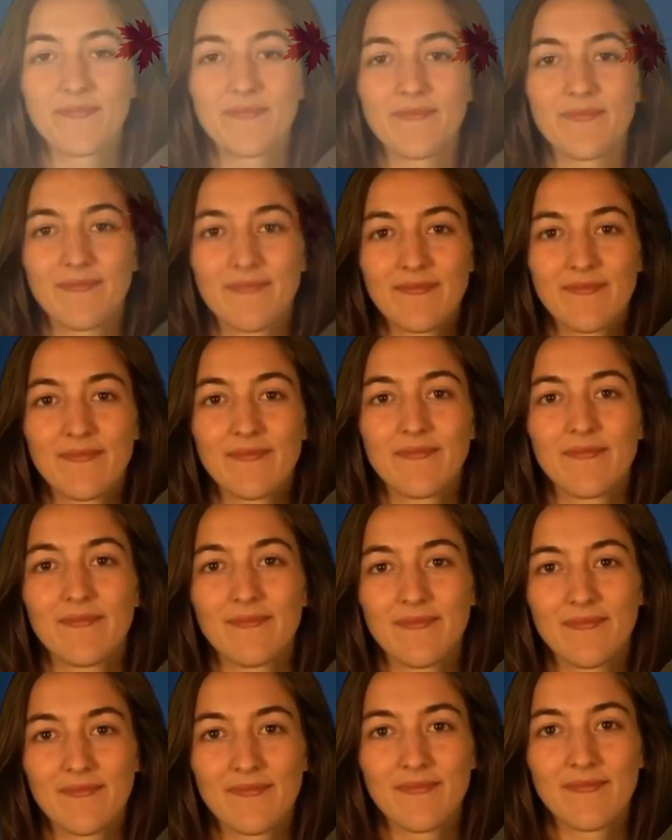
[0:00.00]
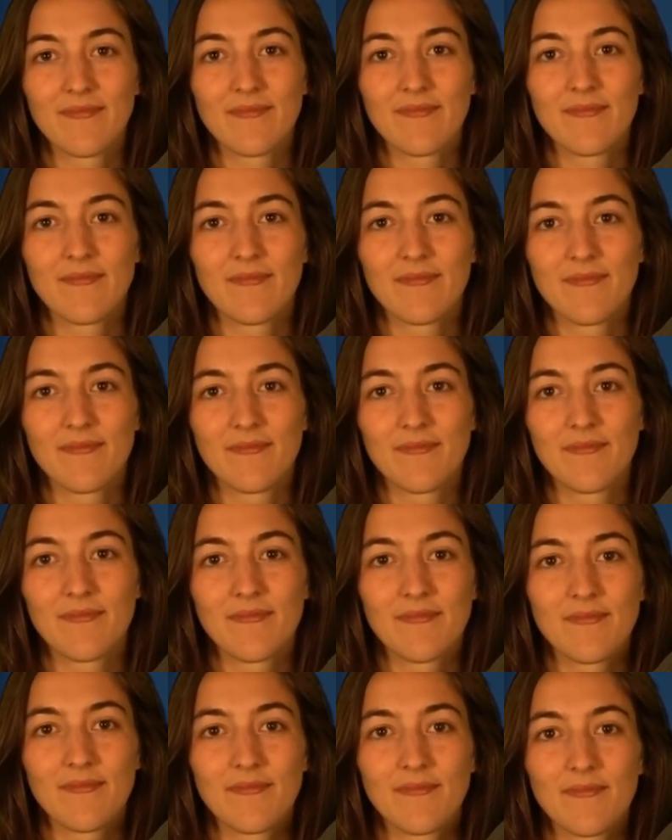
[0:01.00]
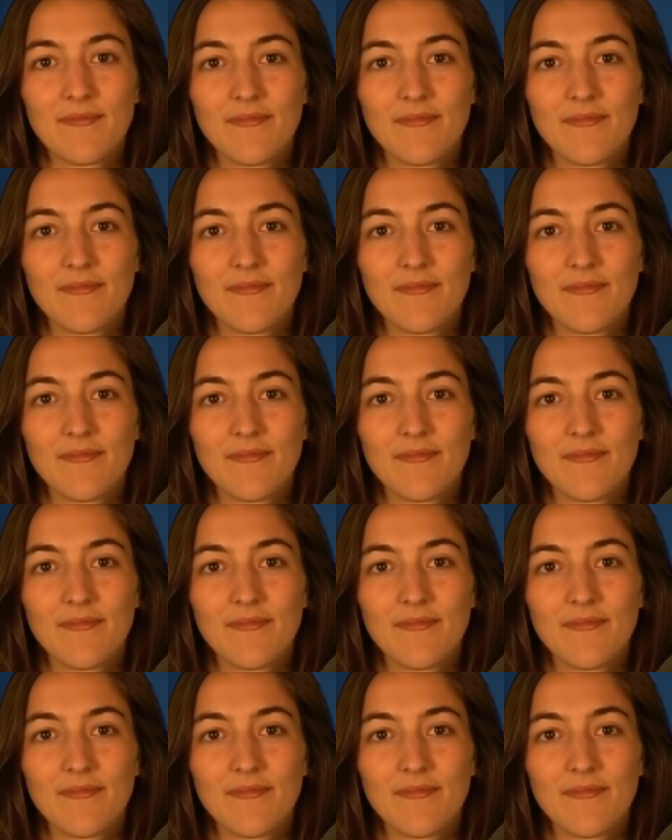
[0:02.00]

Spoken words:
[no speech]